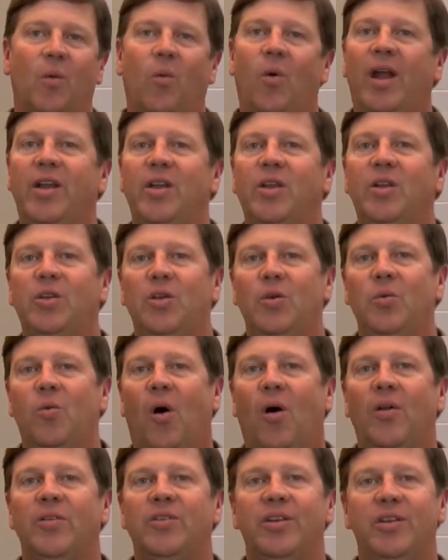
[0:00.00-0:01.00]
what do you
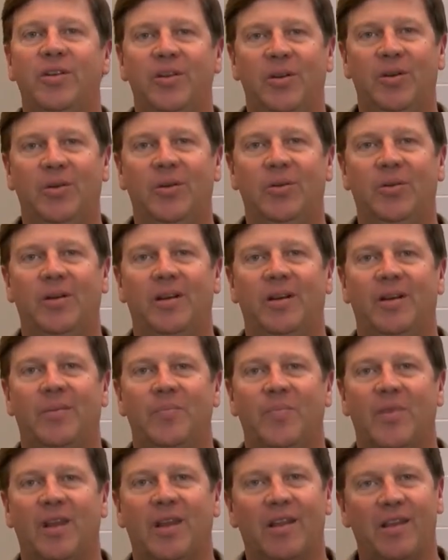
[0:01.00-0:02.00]
want to do
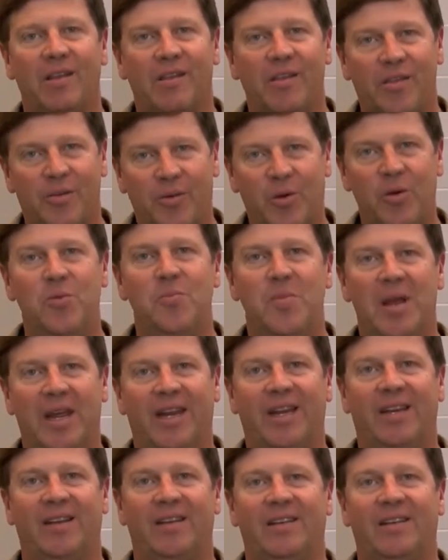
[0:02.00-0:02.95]
through me?